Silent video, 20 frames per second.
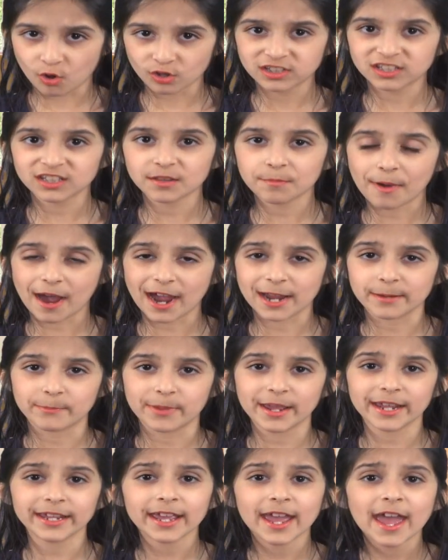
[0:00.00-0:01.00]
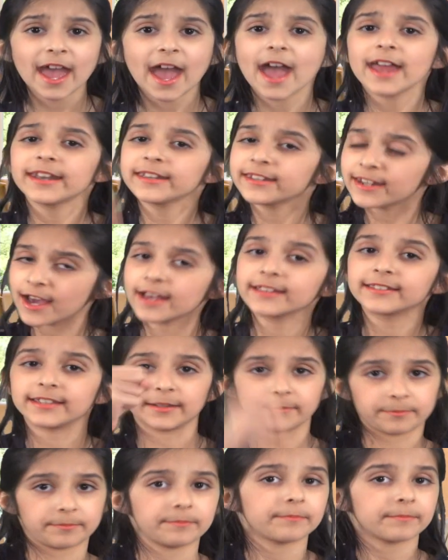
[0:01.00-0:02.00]
holds the piping and does
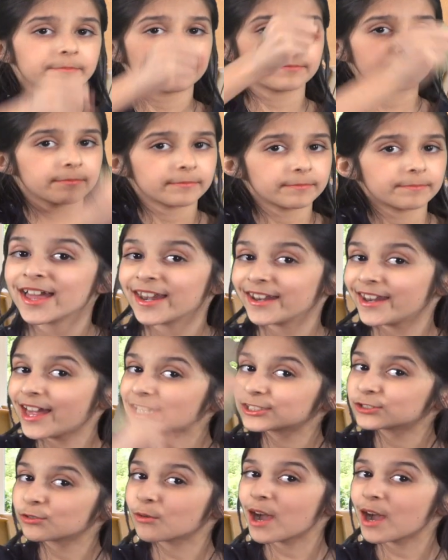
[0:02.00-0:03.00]
it. Next